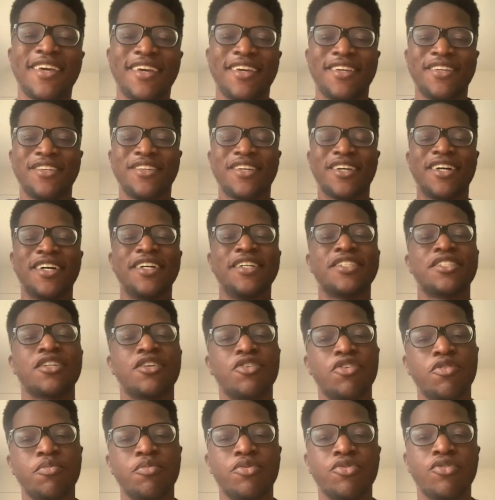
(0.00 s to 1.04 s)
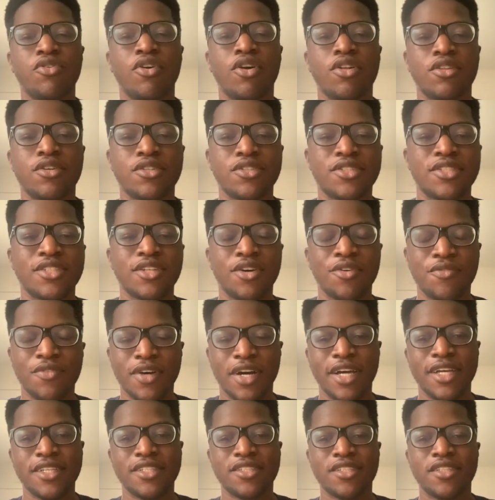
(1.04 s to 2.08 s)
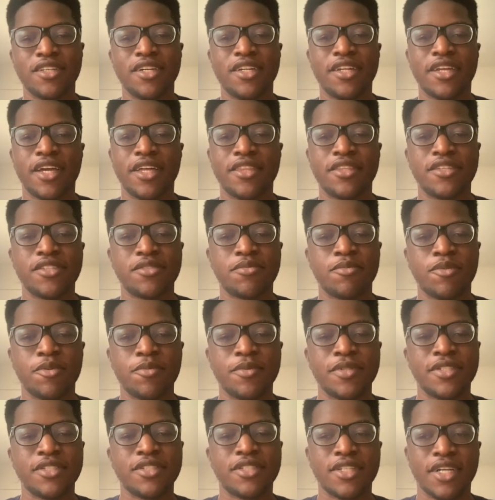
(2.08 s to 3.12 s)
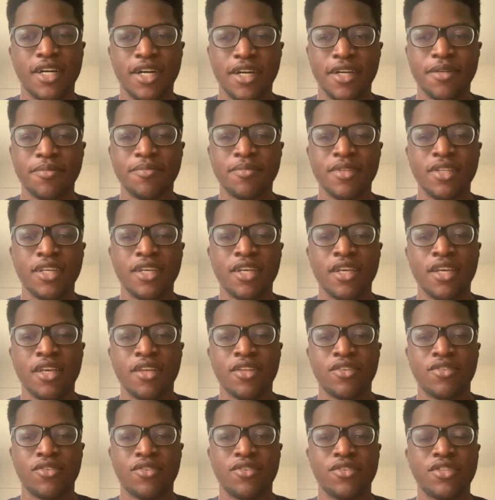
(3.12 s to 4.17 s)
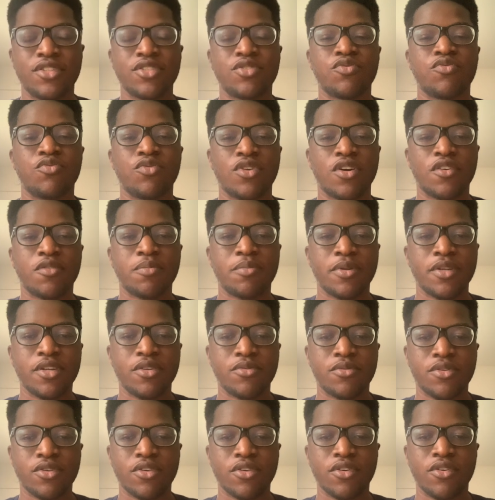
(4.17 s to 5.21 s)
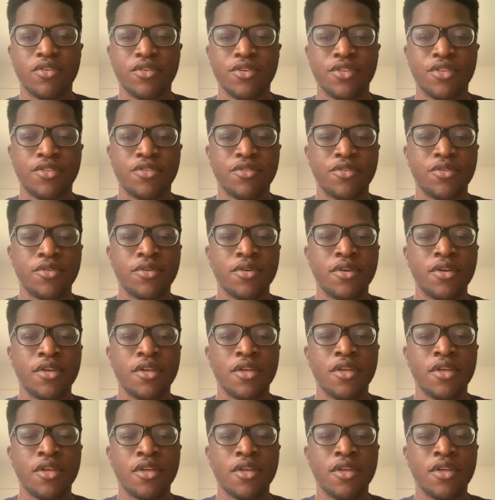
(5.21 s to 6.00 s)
Hey, you guys, I hope you all are self-isolating at this moment in time during this rough period we're going through.